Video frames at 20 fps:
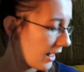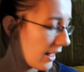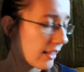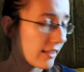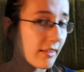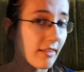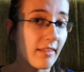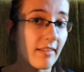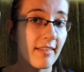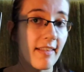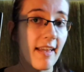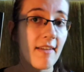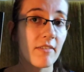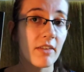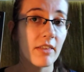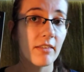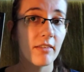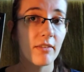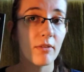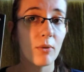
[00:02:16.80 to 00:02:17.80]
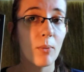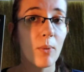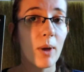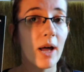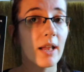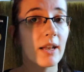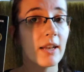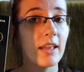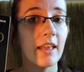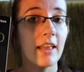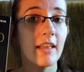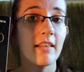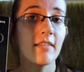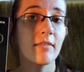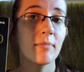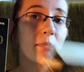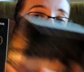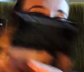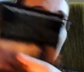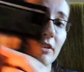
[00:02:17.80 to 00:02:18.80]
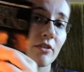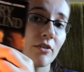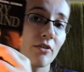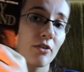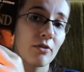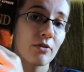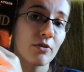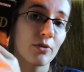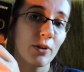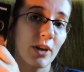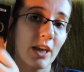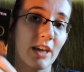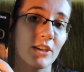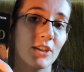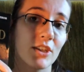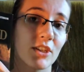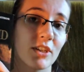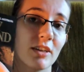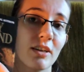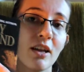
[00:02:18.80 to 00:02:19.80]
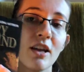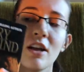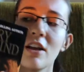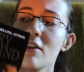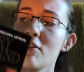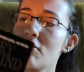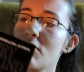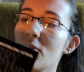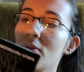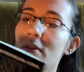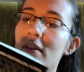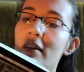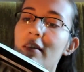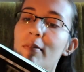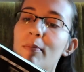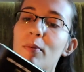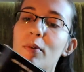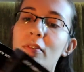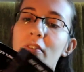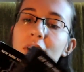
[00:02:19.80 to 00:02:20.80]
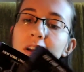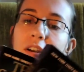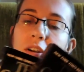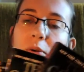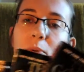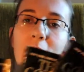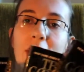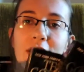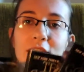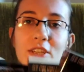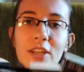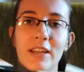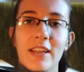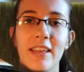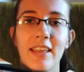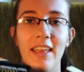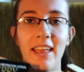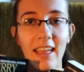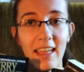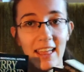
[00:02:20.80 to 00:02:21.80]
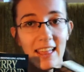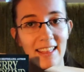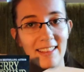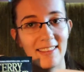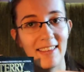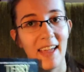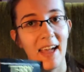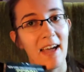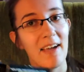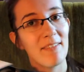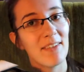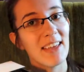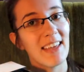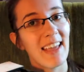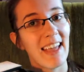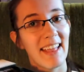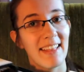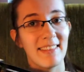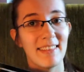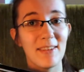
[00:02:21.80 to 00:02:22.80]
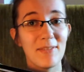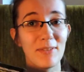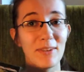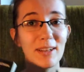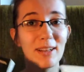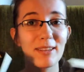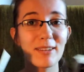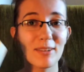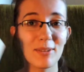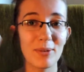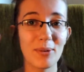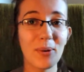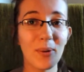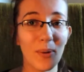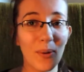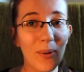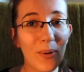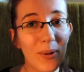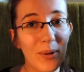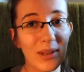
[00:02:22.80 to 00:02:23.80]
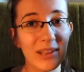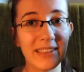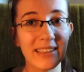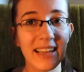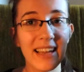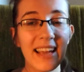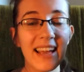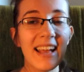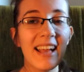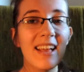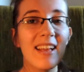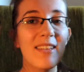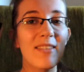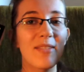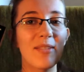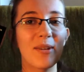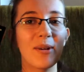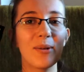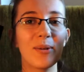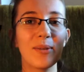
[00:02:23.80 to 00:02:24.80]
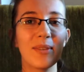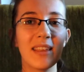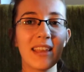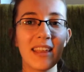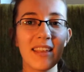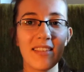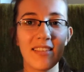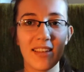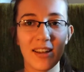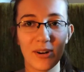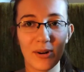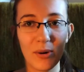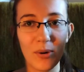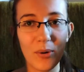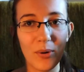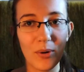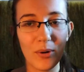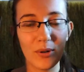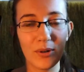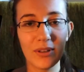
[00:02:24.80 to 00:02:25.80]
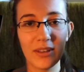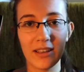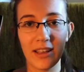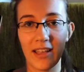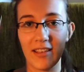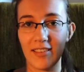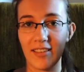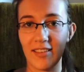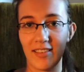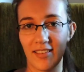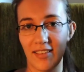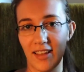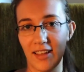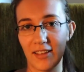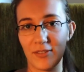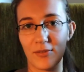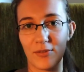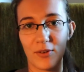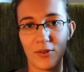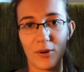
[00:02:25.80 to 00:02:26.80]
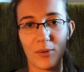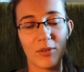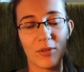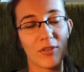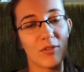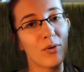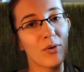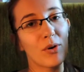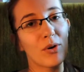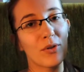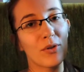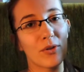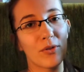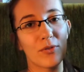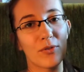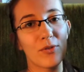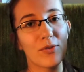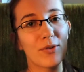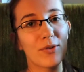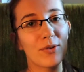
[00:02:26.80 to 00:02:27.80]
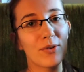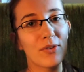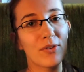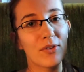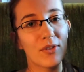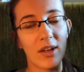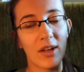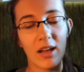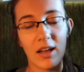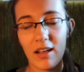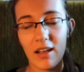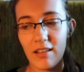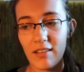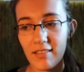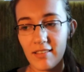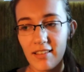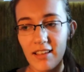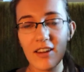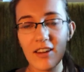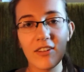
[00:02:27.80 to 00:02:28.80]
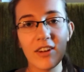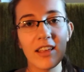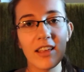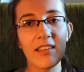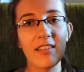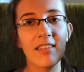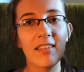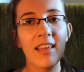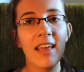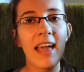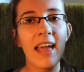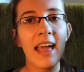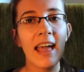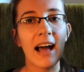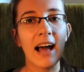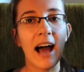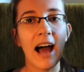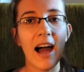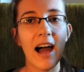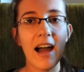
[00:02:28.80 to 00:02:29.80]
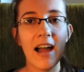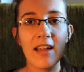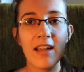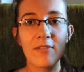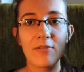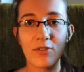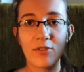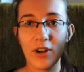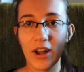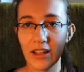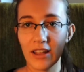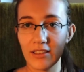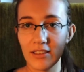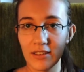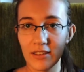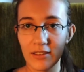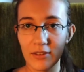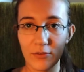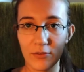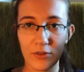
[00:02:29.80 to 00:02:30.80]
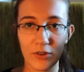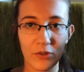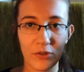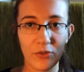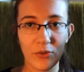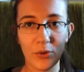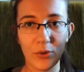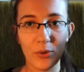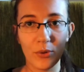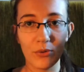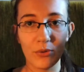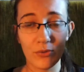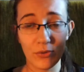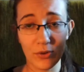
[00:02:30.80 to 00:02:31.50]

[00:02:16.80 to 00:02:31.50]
and the seventh one is Pillars of Creation. So these books are quite chunky and heavy and difficult to hold. So these are all, as I said, from the Sword of Truth series. I've read the first